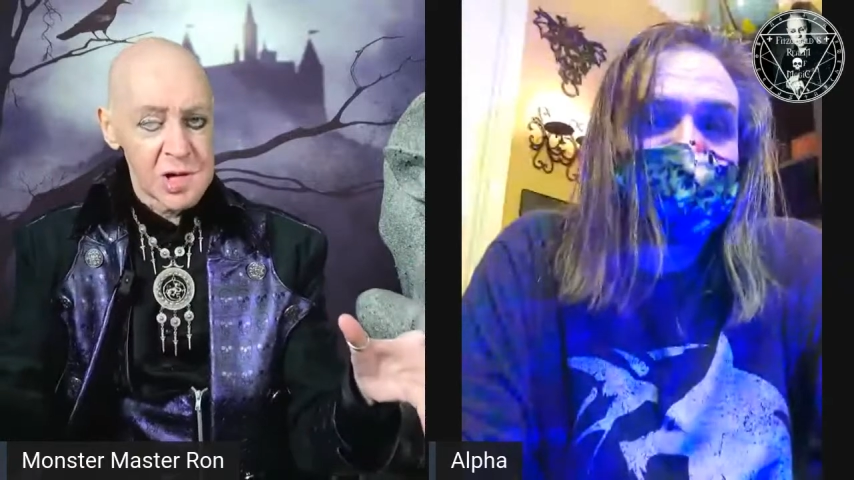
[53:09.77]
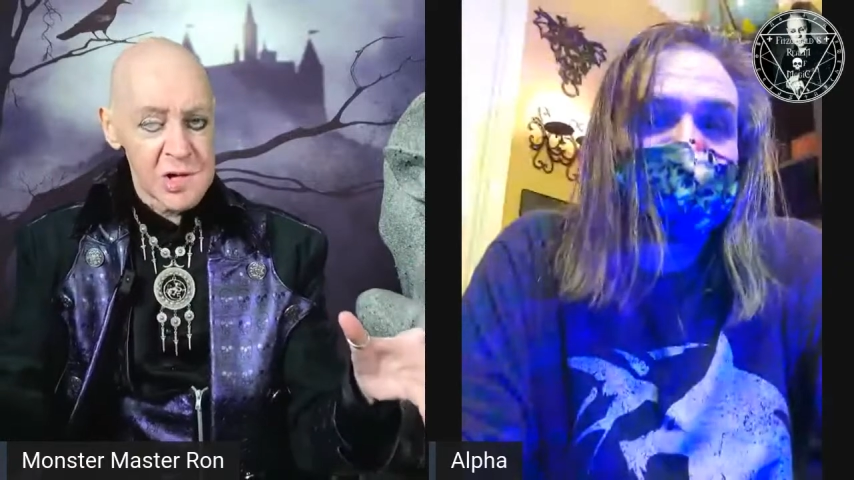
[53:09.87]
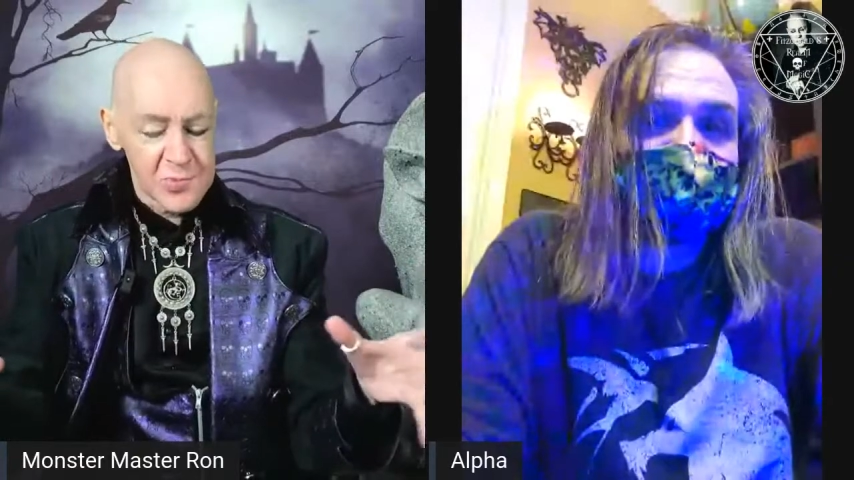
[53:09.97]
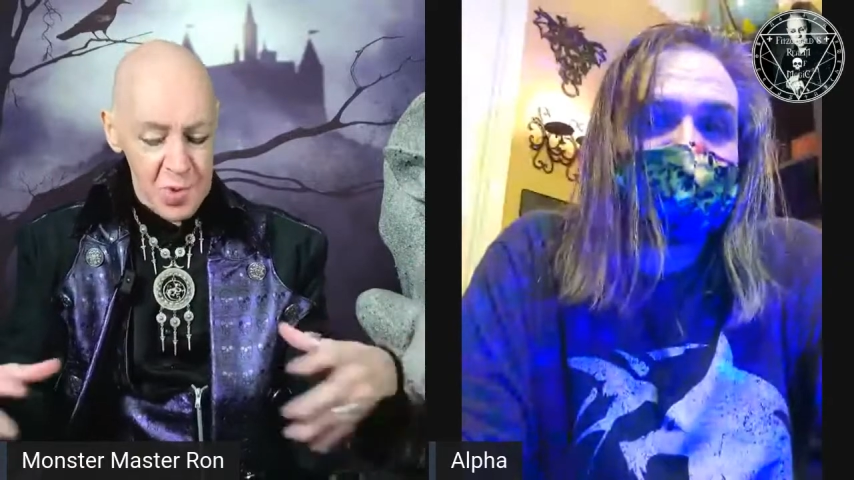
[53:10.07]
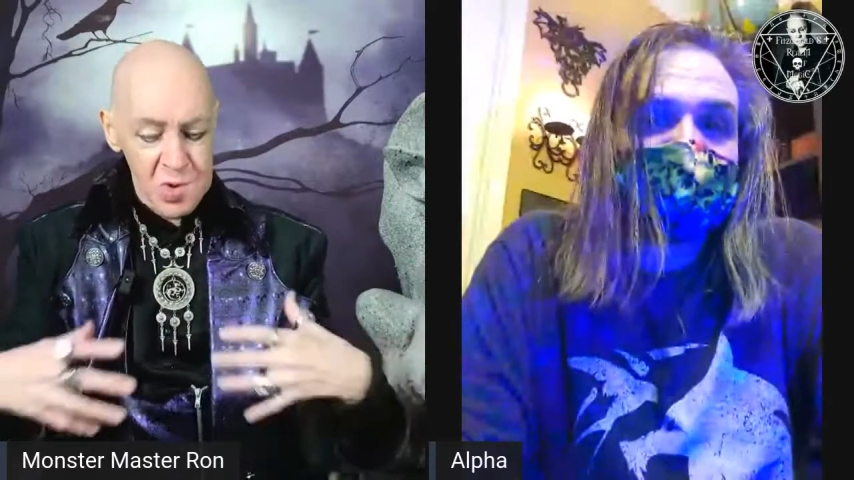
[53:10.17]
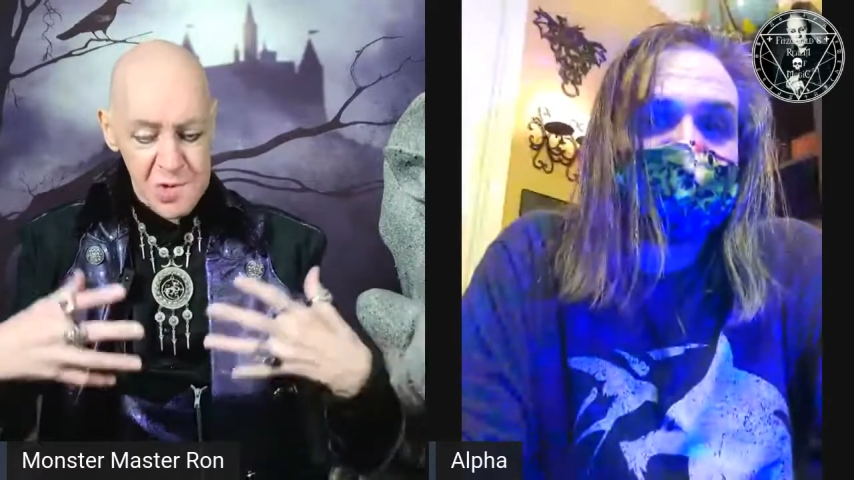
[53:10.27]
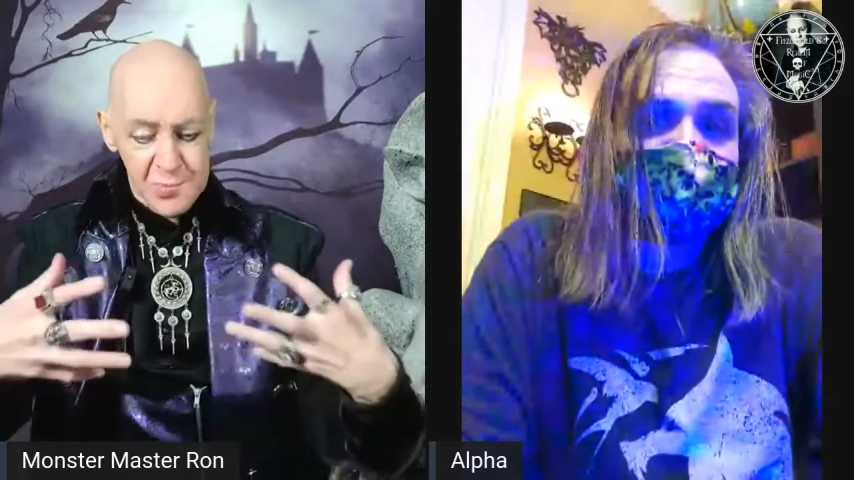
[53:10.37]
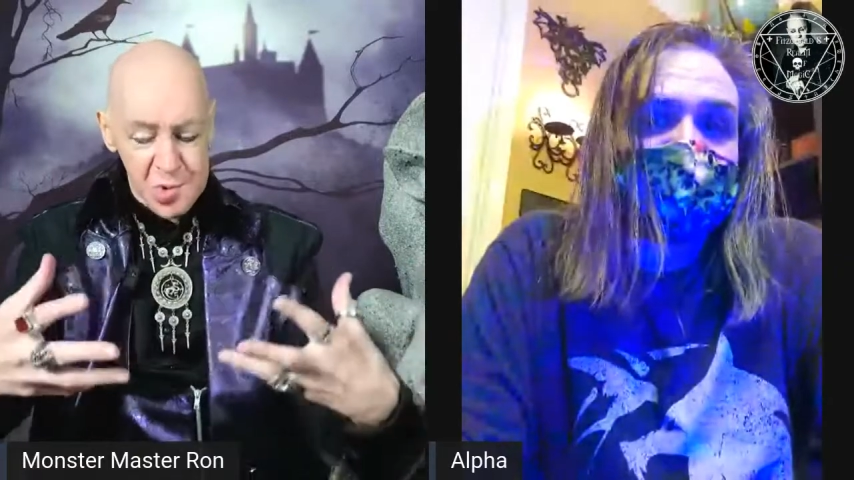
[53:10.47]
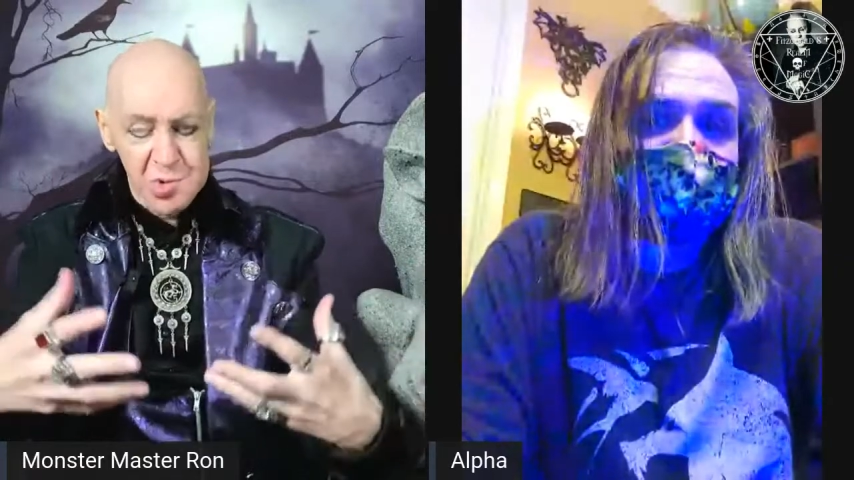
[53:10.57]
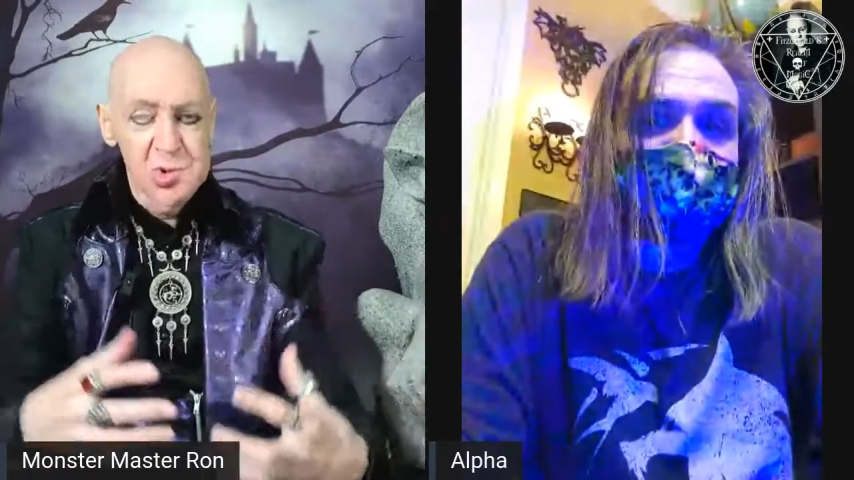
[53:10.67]
a fully
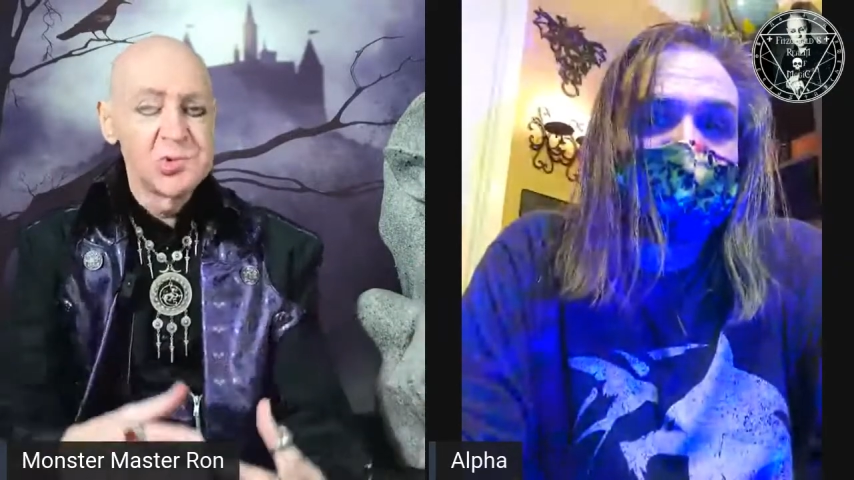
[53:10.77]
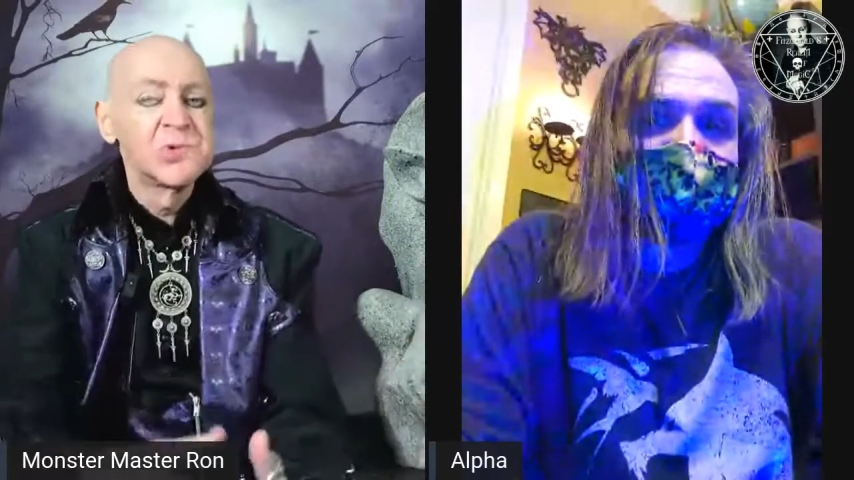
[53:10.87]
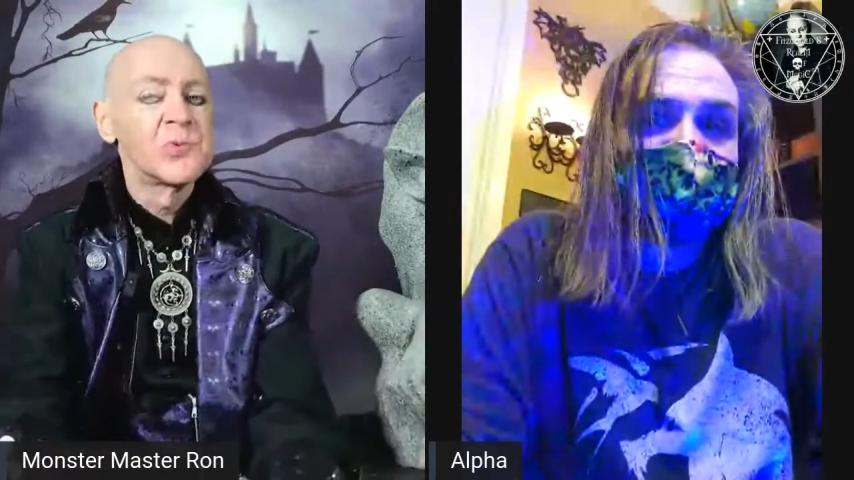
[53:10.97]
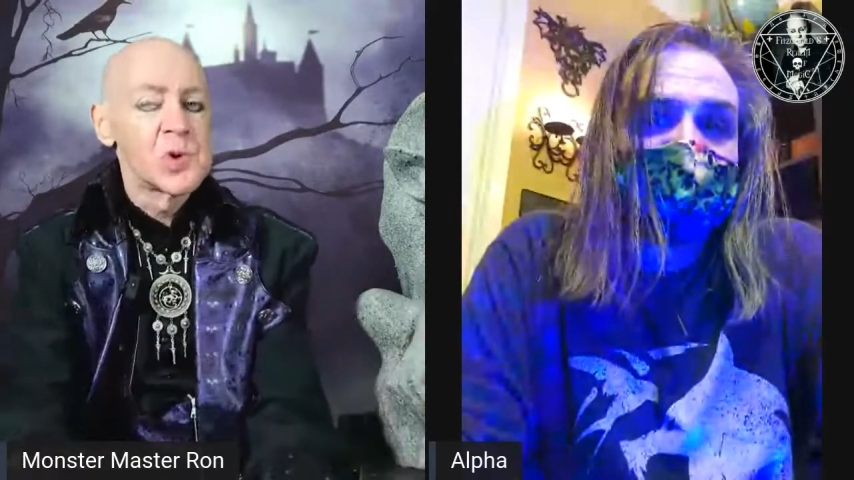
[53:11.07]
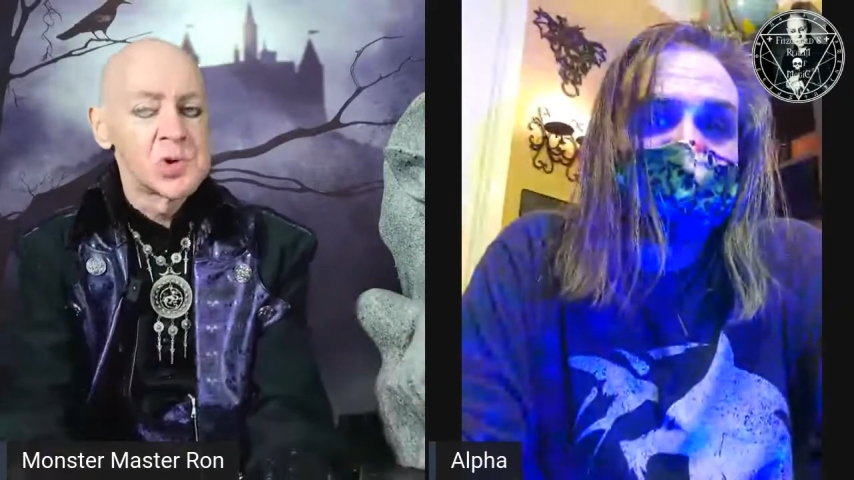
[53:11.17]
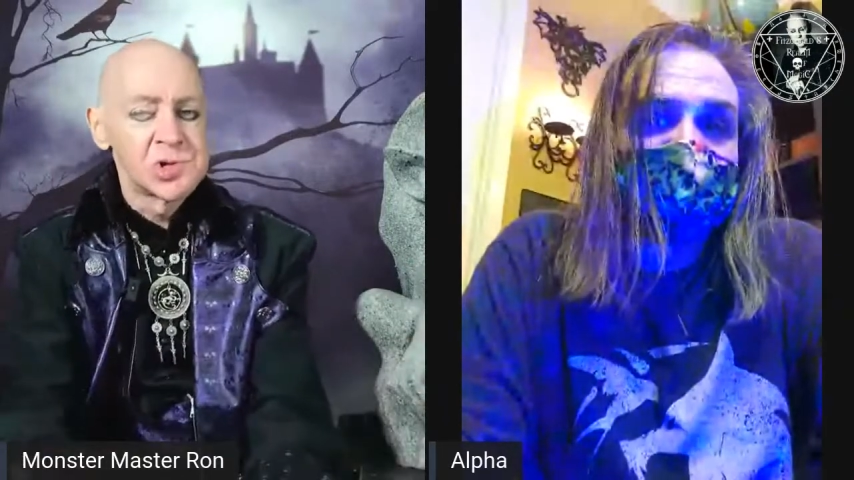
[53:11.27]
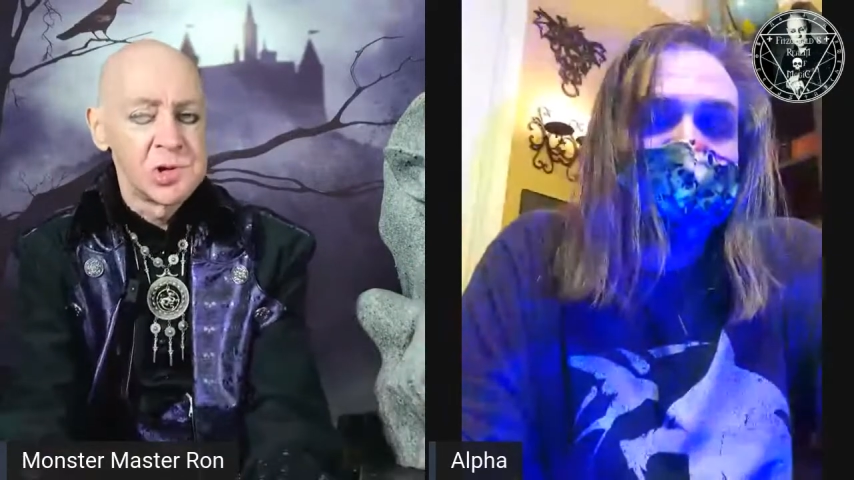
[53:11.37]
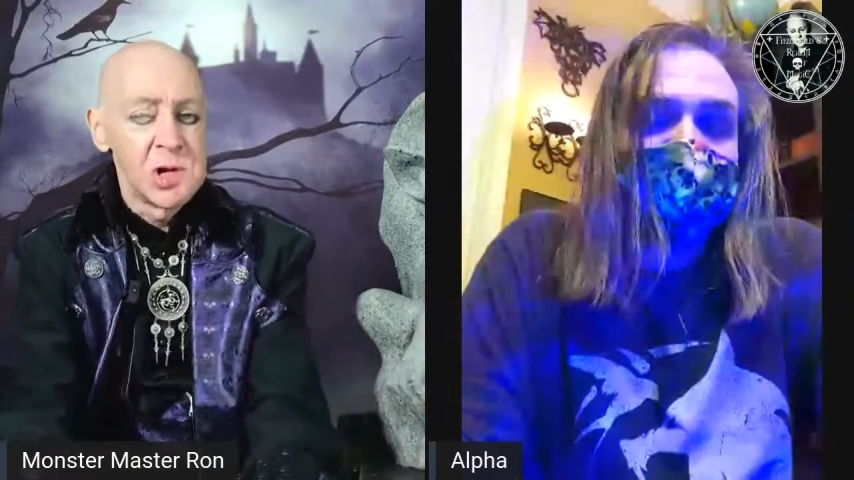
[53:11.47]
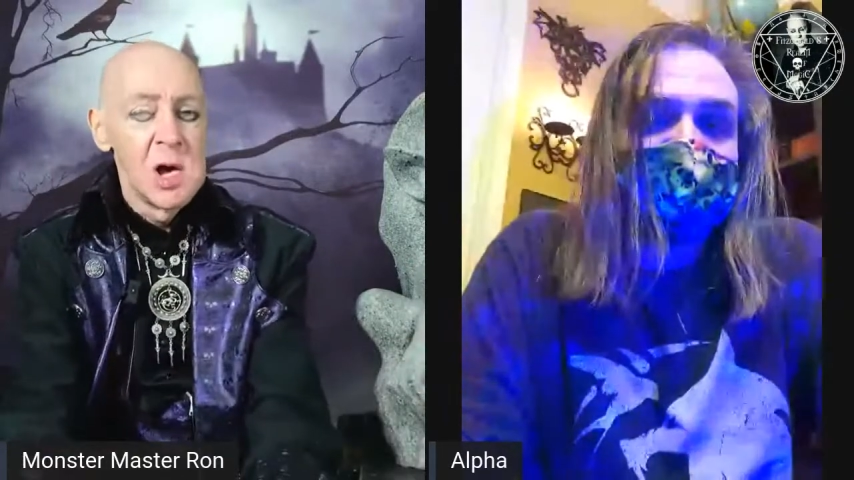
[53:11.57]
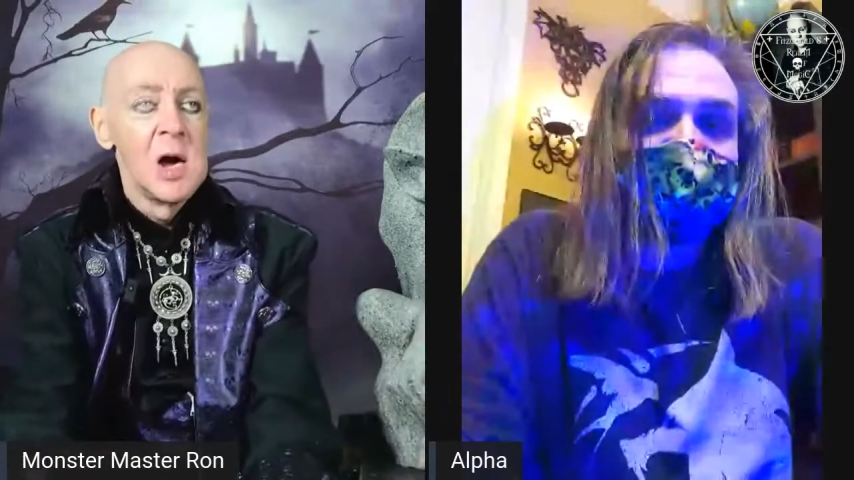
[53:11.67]
produced version